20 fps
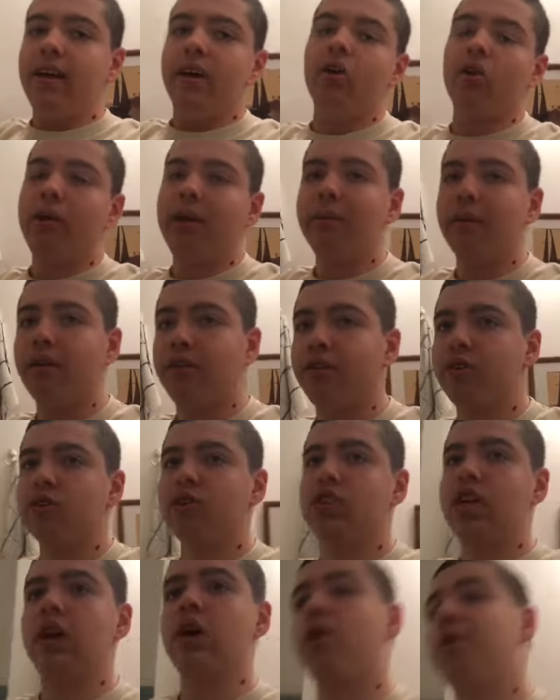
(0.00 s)
or even on
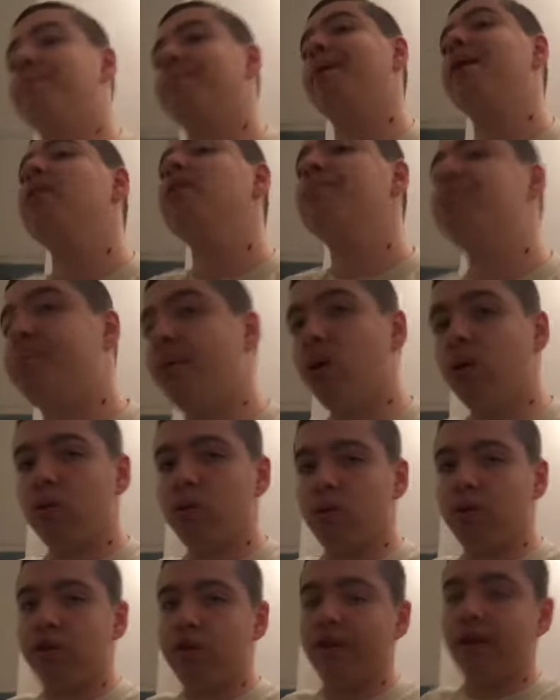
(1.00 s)
Thursday, or maybe
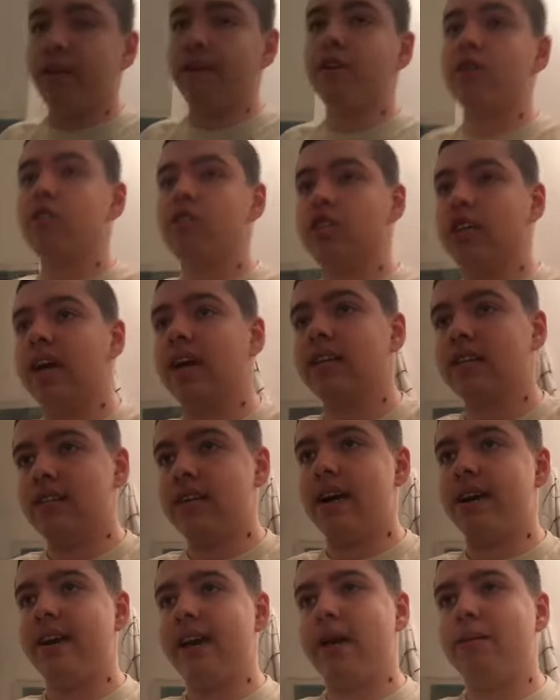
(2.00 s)
both Thursday and
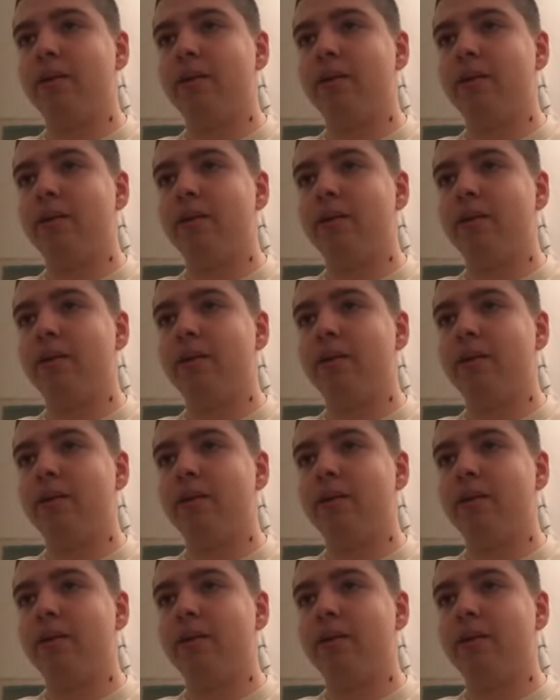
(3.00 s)
Saturday.